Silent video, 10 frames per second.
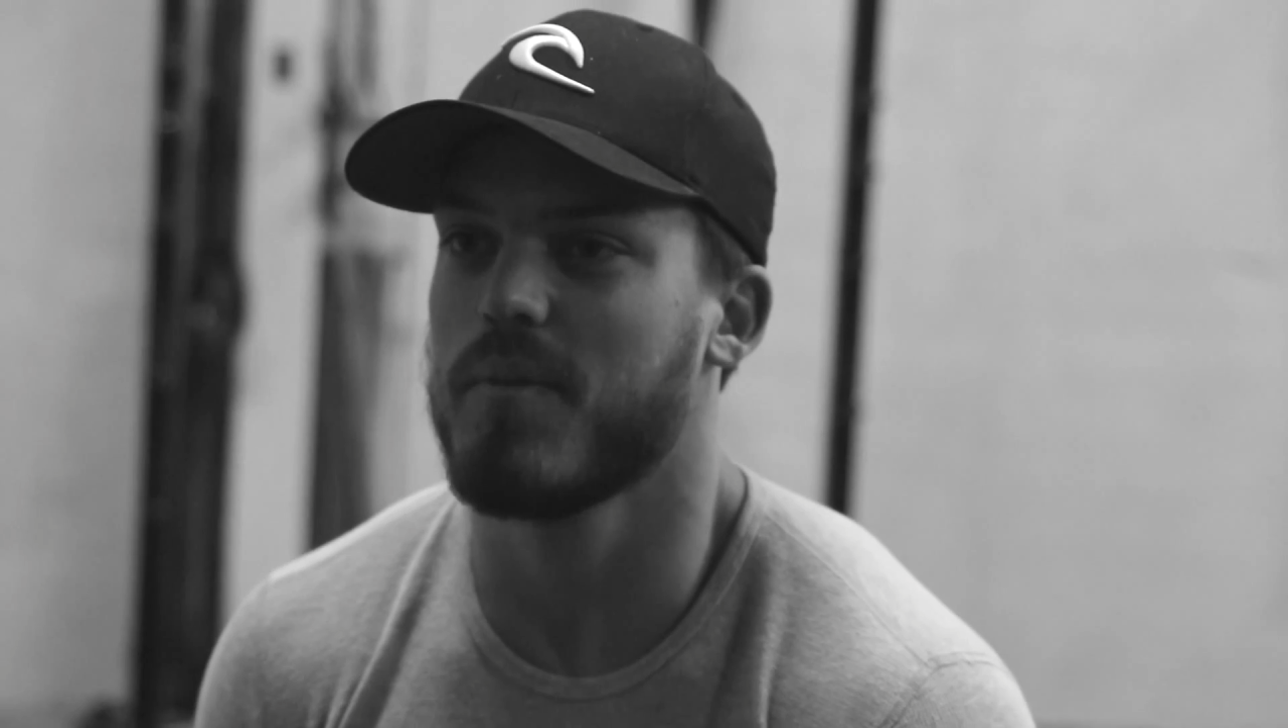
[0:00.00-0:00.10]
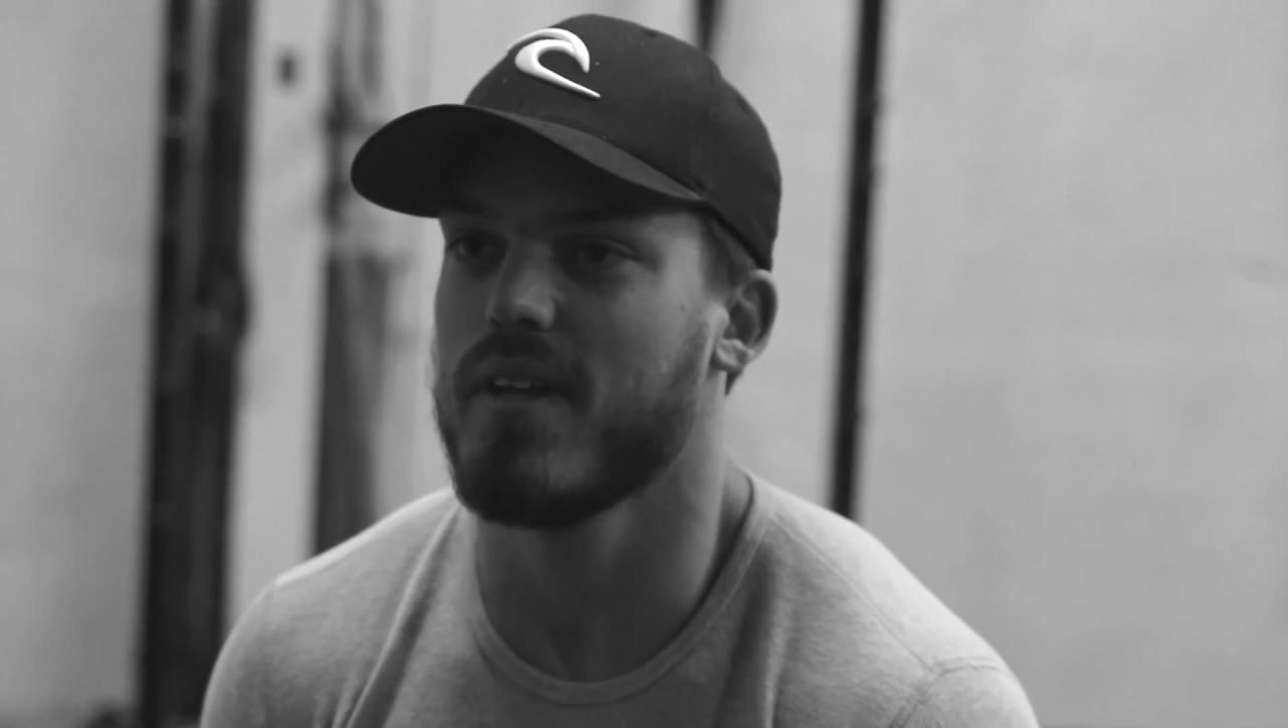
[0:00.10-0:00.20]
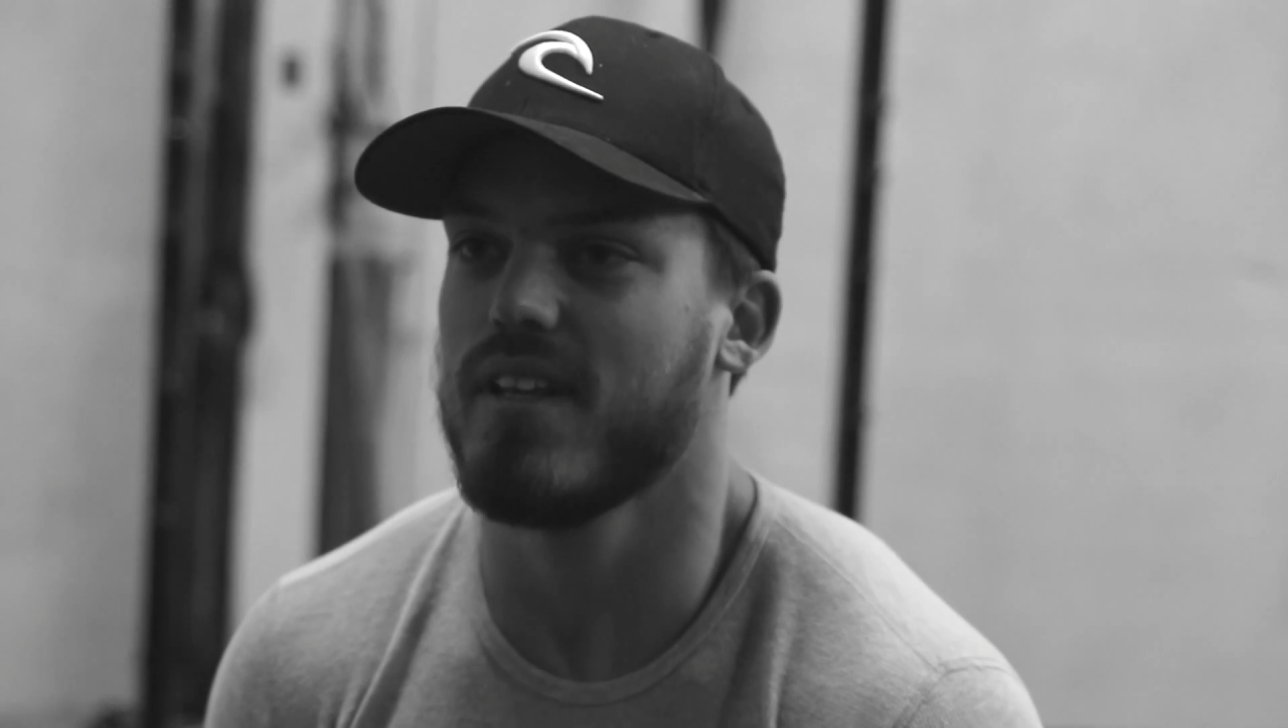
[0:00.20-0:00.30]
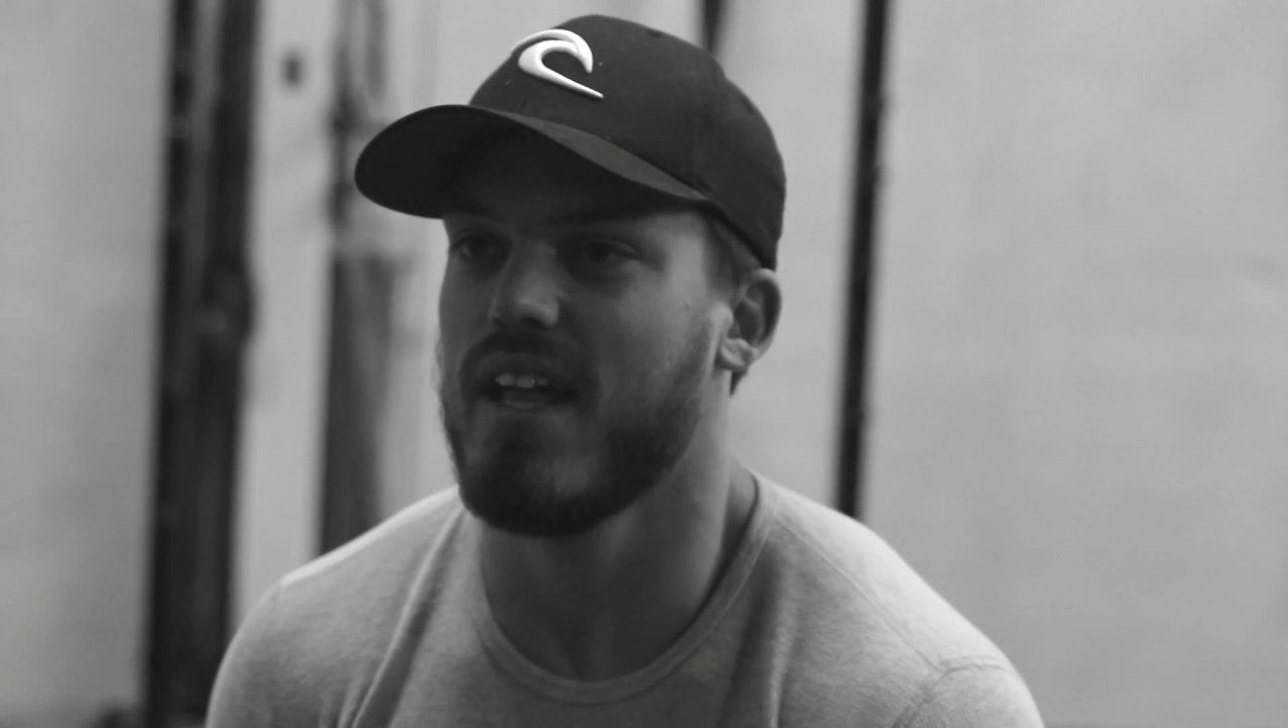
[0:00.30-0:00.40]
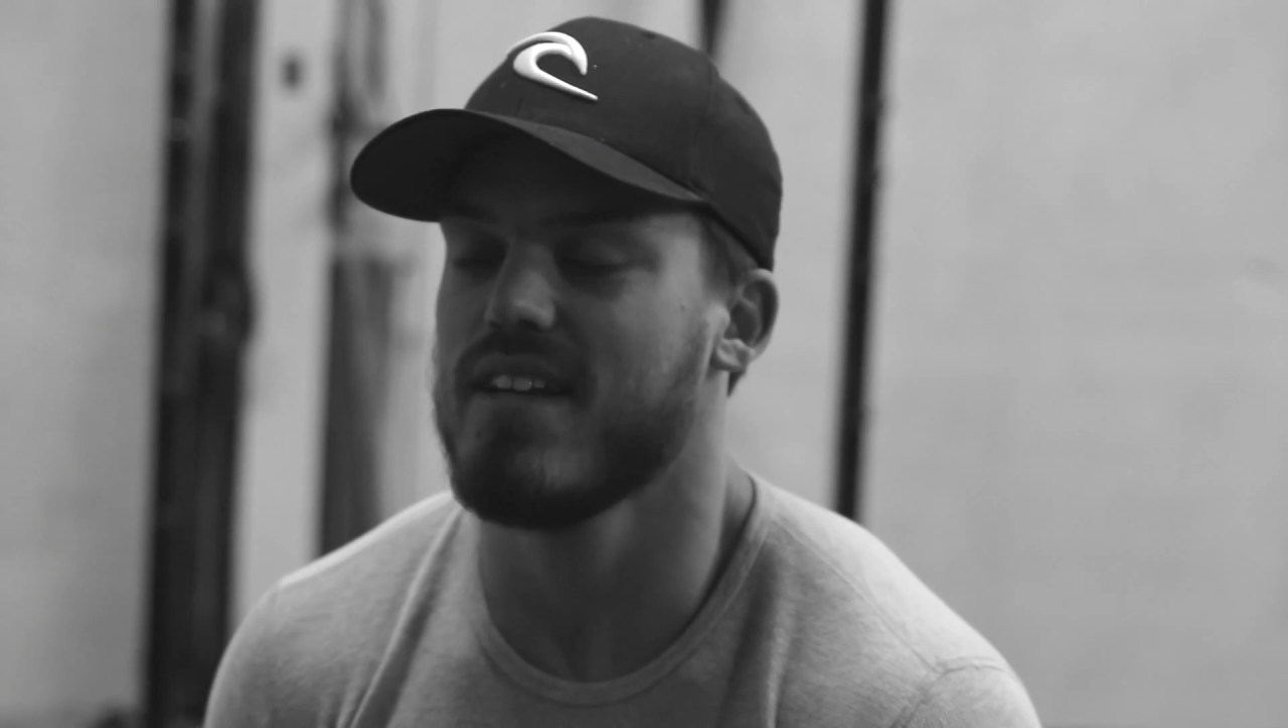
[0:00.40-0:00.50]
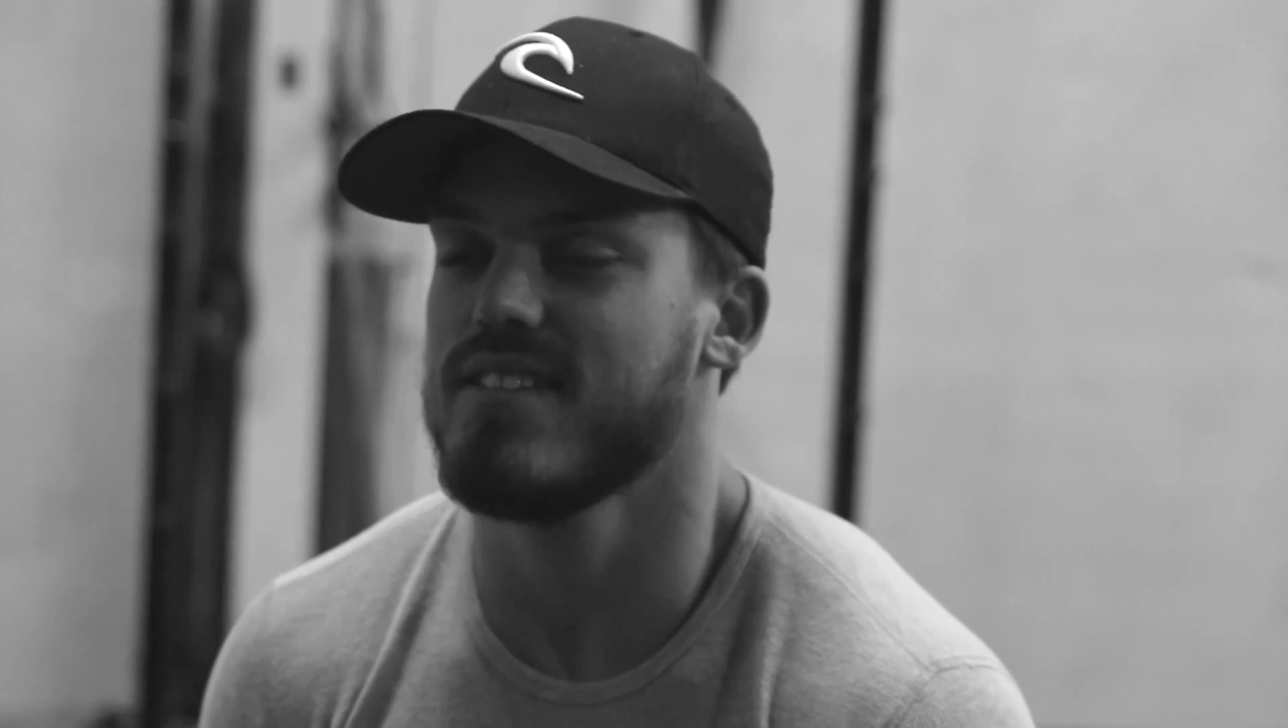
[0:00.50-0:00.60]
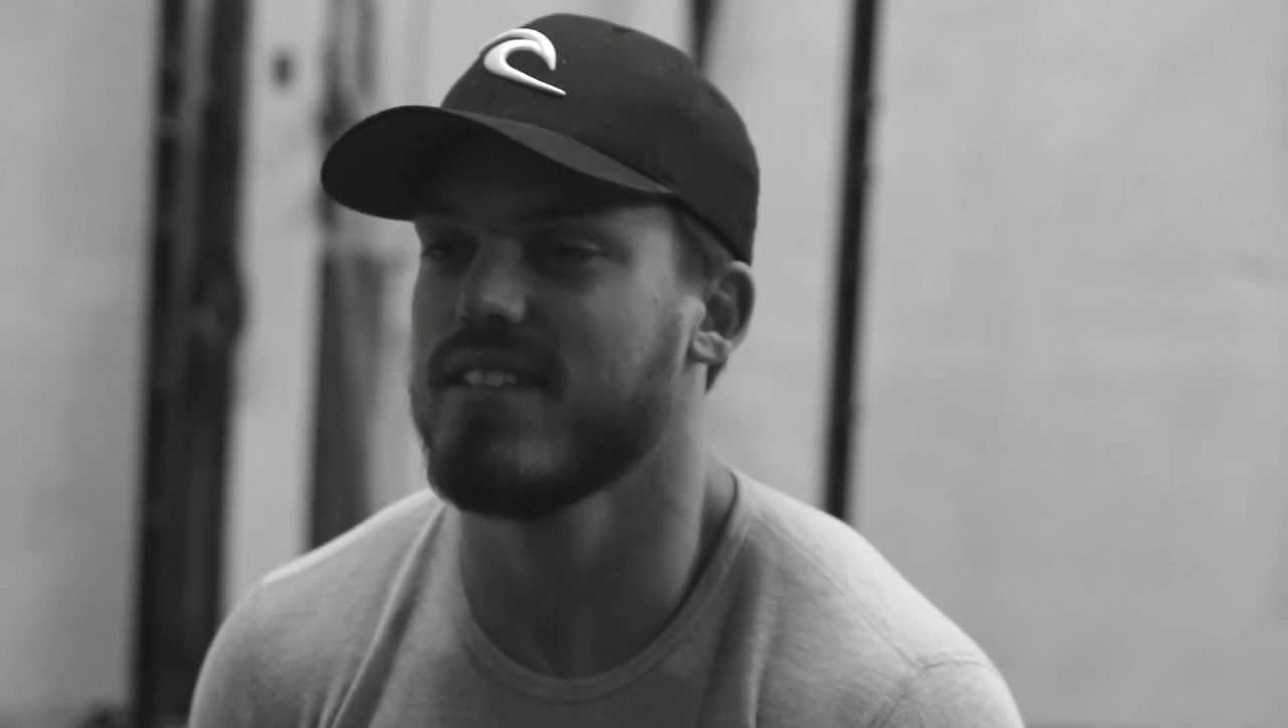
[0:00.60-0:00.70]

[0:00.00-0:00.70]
probably the last